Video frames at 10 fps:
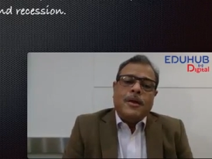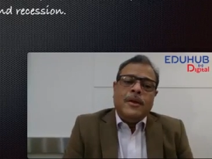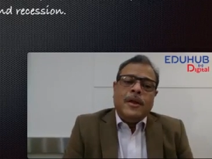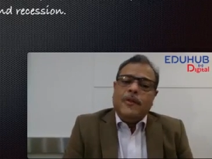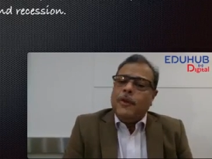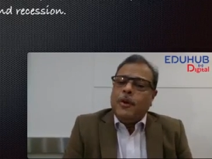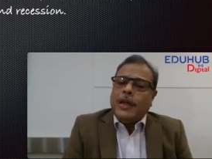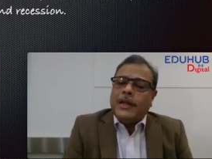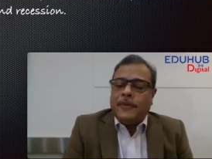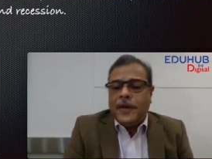if you look at the
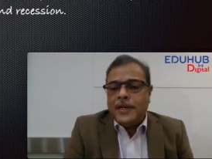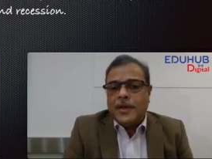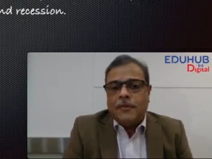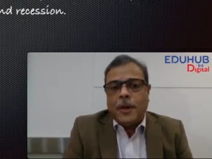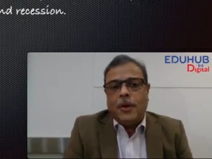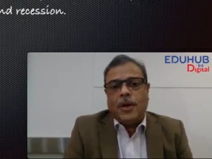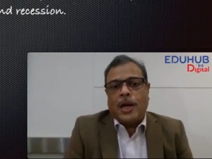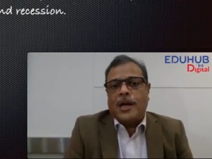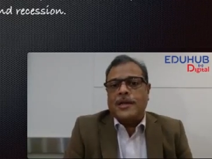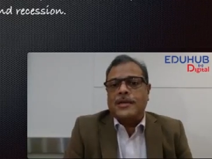definition of
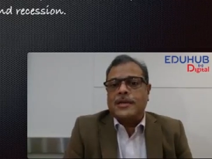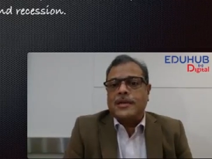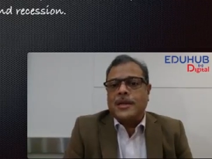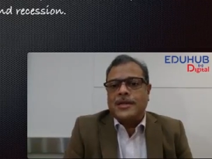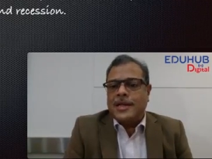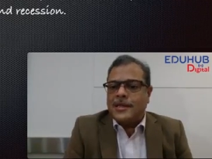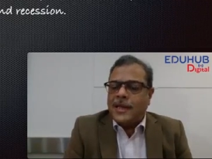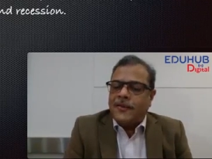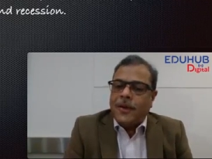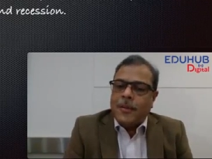periodontitis, it's just an
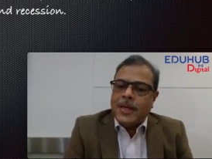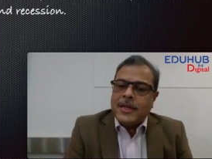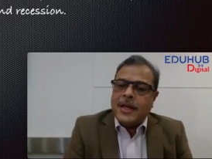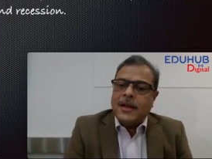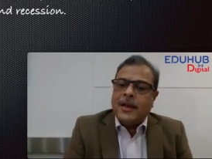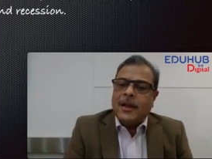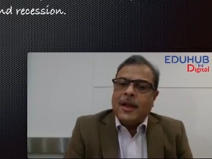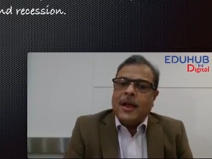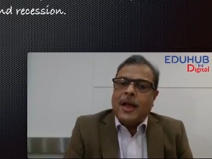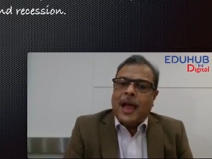inflammation
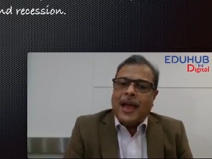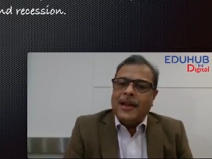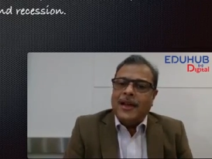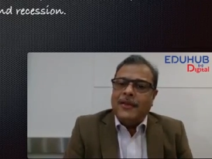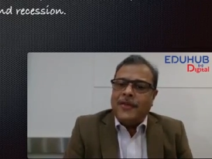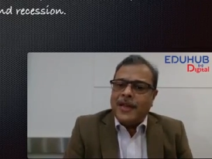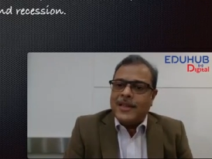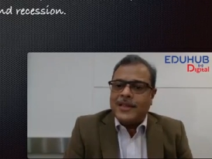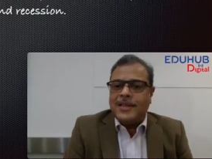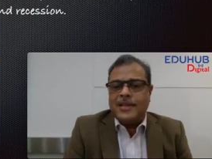and
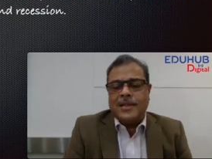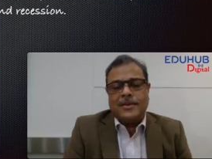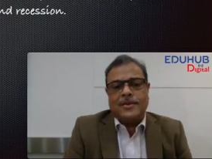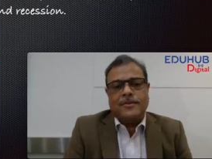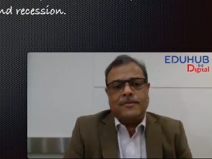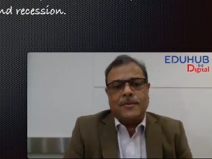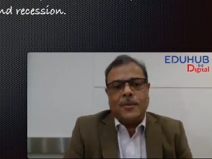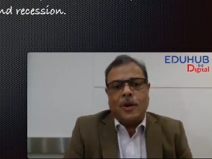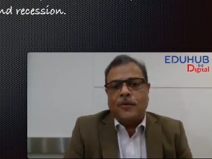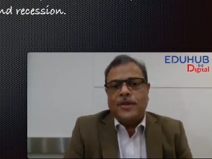infectious disease
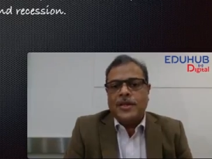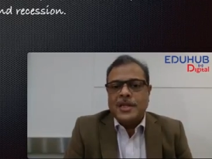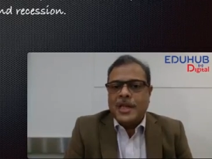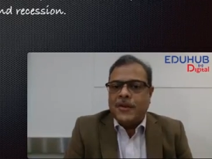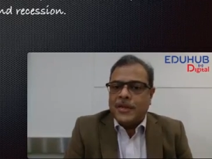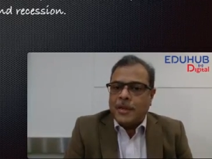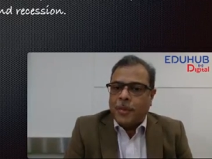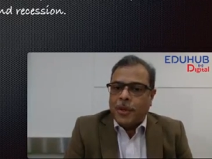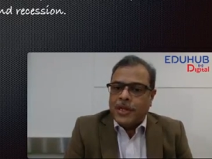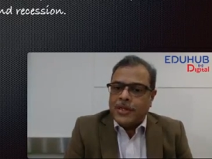of the gingiva and
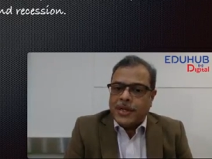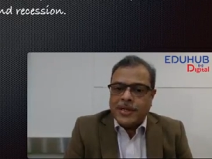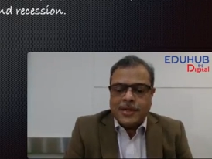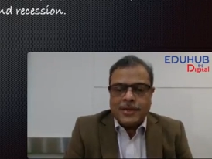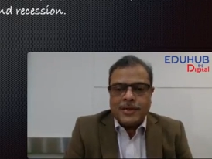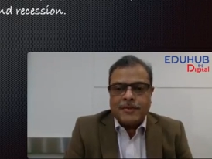supporting structures.